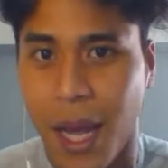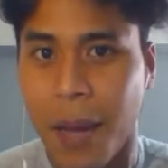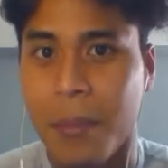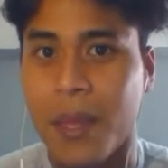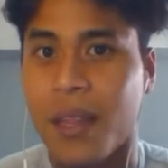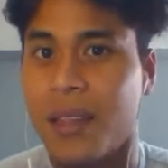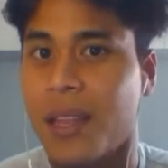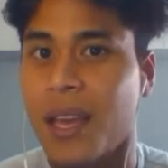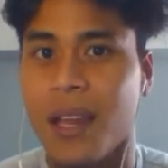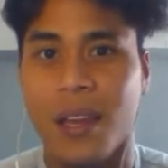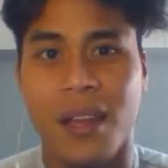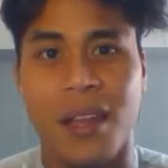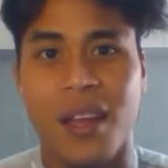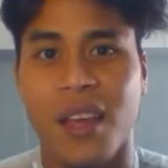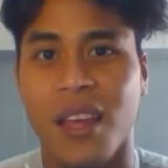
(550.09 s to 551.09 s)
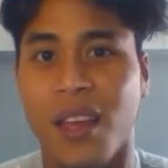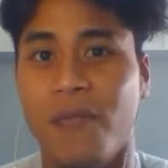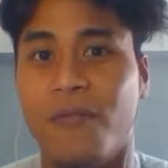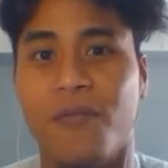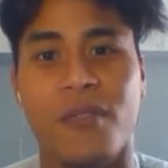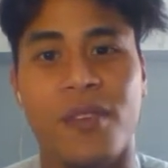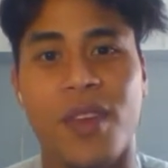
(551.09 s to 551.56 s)
I mean, that
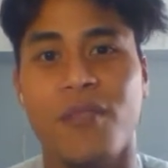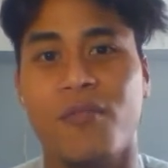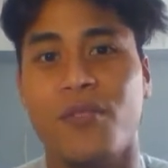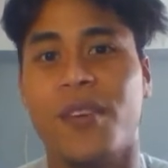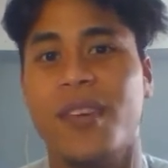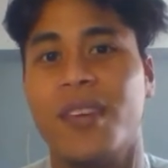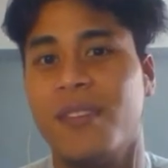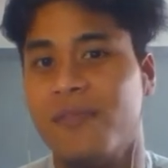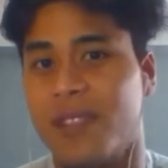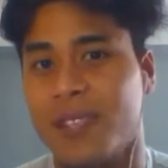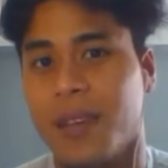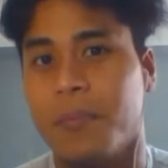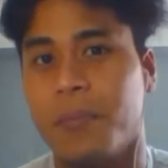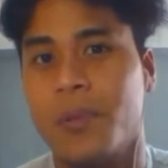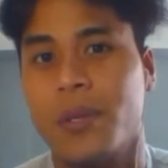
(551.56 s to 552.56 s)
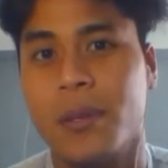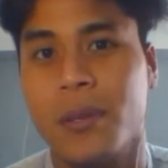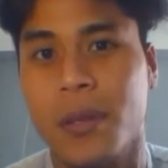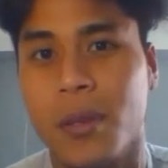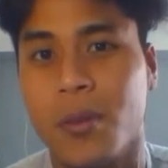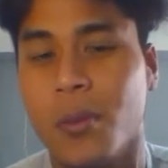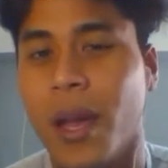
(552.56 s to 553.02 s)
if you give this
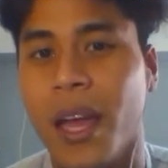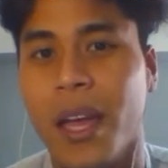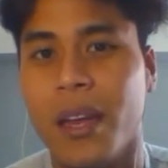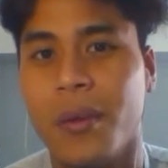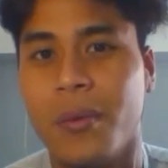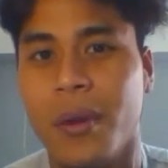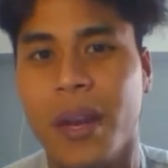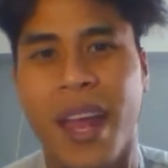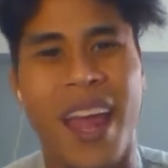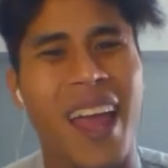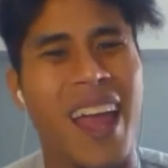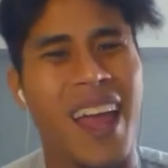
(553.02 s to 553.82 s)
opportunity to anyone